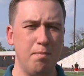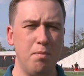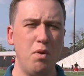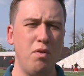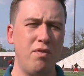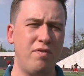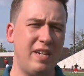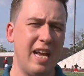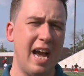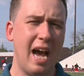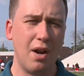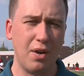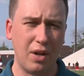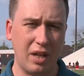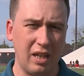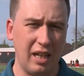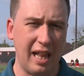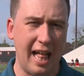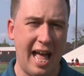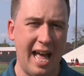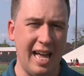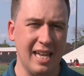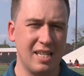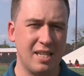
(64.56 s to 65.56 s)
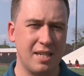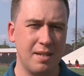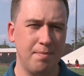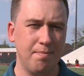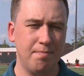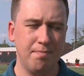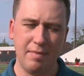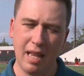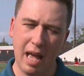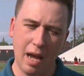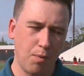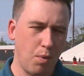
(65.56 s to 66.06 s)
moved down a class.
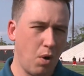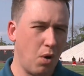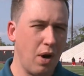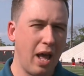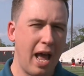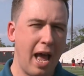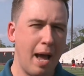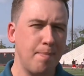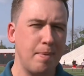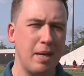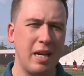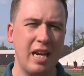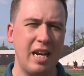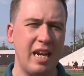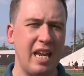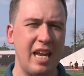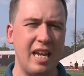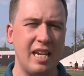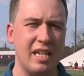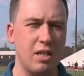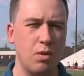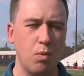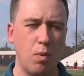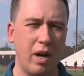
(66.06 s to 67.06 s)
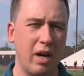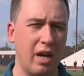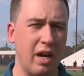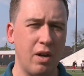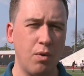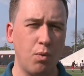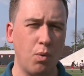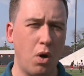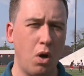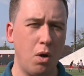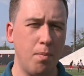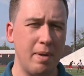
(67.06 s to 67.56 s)
That won't happen at East, where
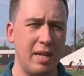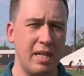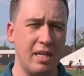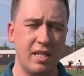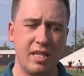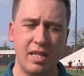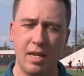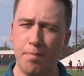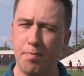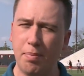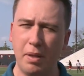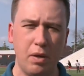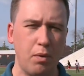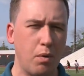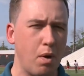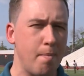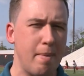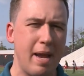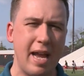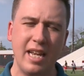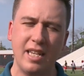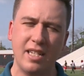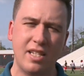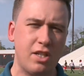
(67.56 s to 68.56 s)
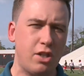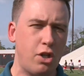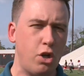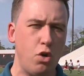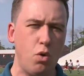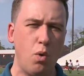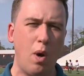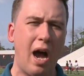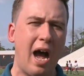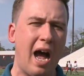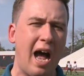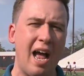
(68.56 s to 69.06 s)
enrollment simply remains
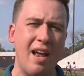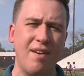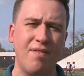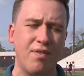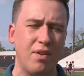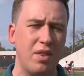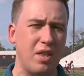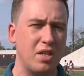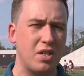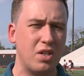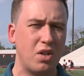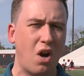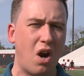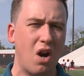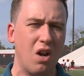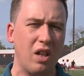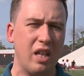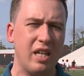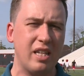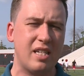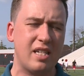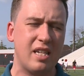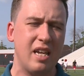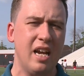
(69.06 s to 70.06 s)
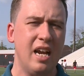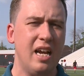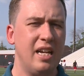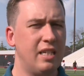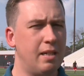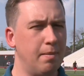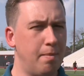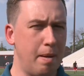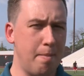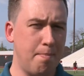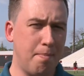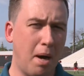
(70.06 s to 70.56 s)
too high for the Scarlets
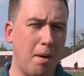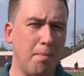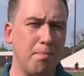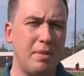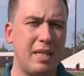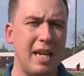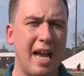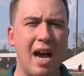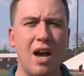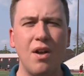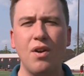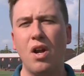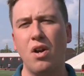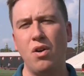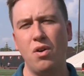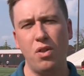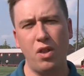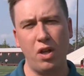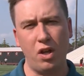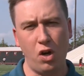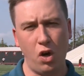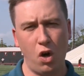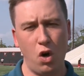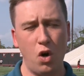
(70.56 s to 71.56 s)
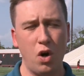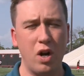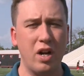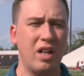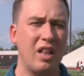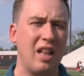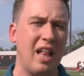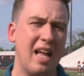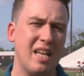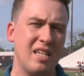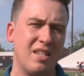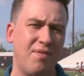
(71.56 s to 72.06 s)
to be bumped down under the current
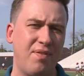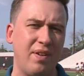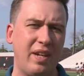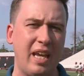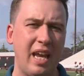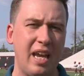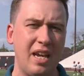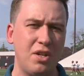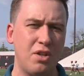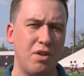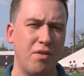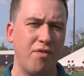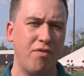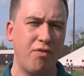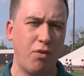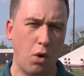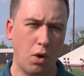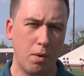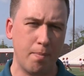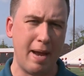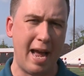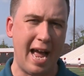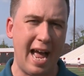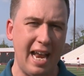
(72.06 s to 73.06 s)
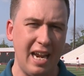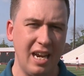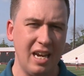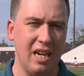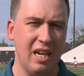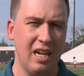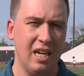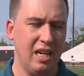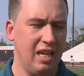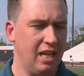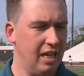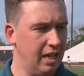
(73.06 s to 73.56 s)
classification format.
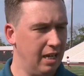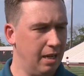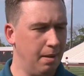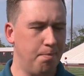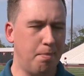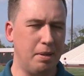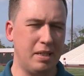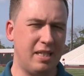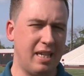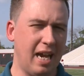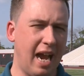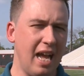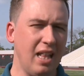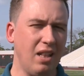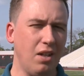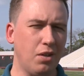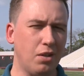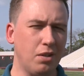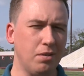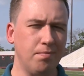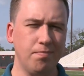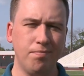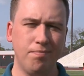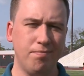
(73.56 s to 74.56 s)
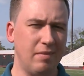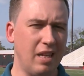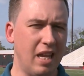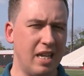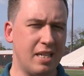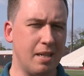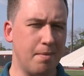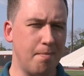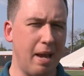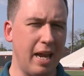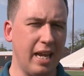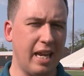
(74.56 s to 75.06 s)
But Tyler
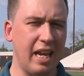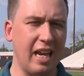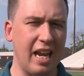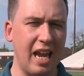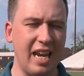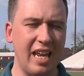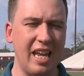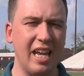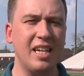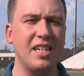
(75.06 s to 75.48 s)
isn't making any